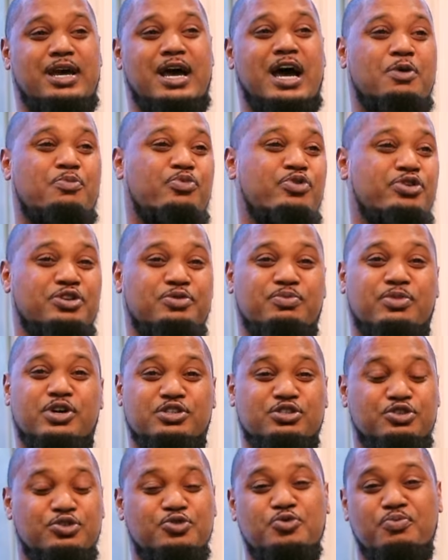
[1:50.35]
I pretty
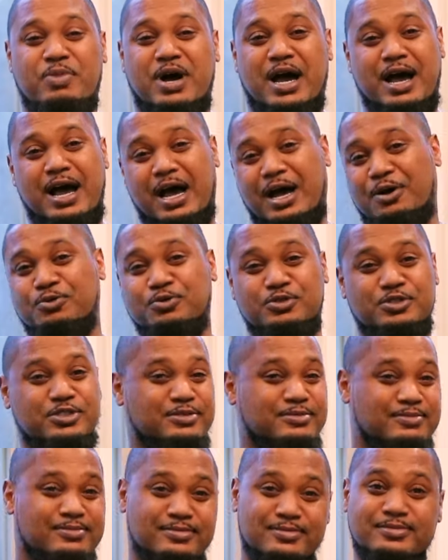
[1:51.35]
much knew my
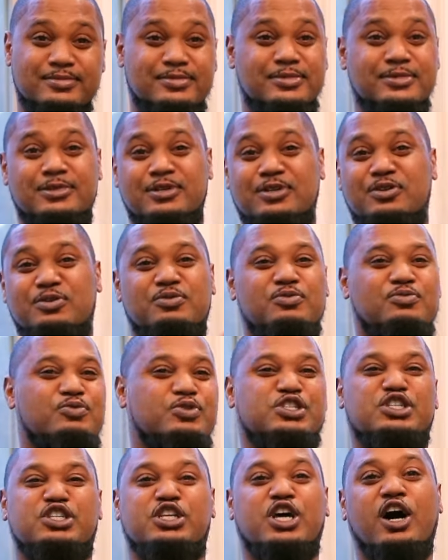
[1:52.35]
house
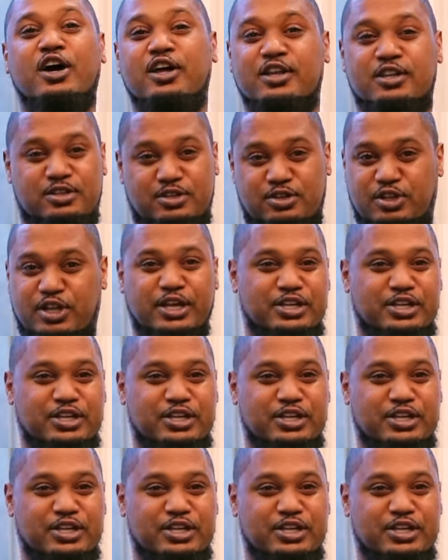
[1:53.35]
was done.